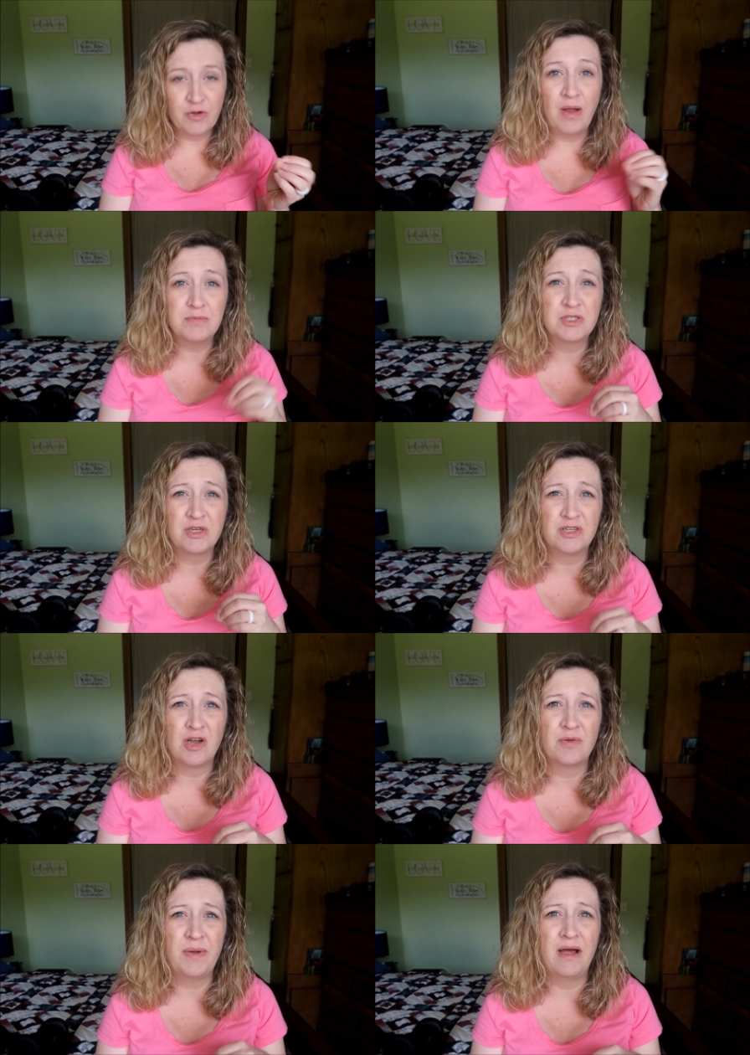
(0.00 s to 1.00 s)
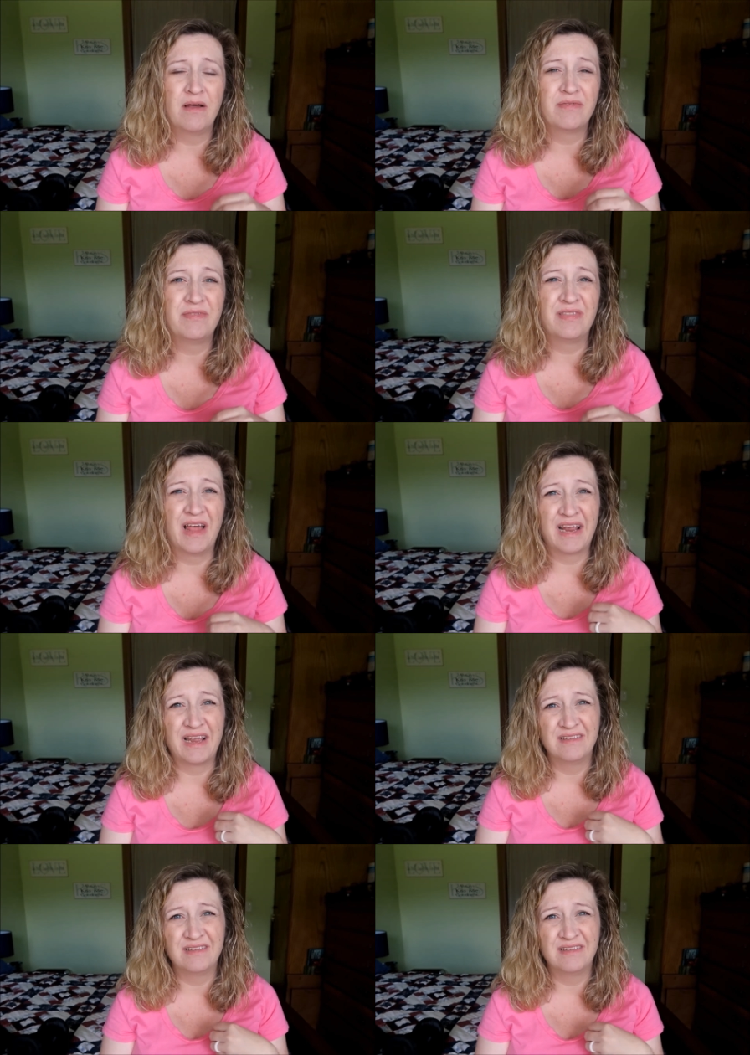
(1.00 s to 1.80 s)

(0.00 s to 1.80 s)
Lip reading: I'm just going to talk about like